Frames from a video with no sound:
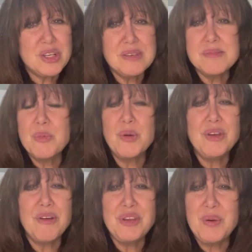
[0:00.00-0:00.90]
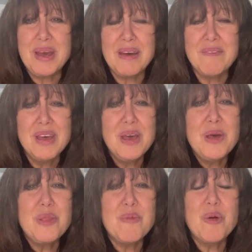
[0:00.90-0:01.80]
because the more yarn you have,
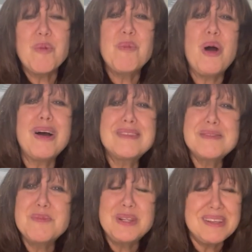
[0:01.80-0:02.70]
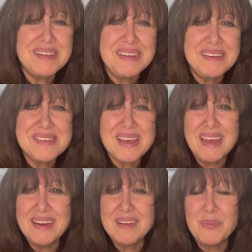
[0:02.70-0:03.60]
the more possibilities,
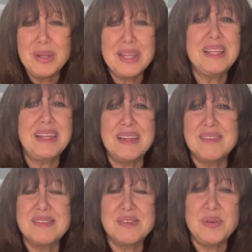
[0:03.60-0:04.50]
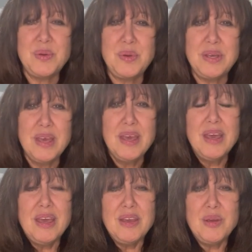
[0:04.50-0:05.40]
and it really lends to
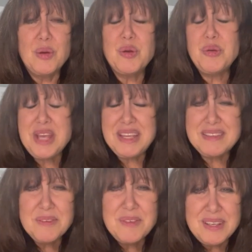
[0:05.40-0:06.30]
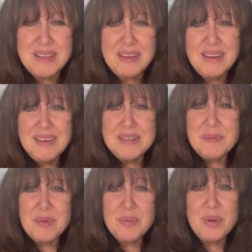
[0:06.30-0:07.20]
your creativity
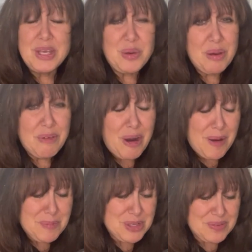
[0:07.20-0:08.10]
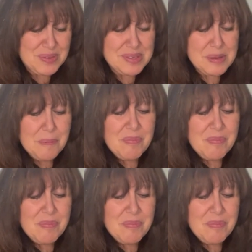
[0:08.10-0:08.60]
when you have options.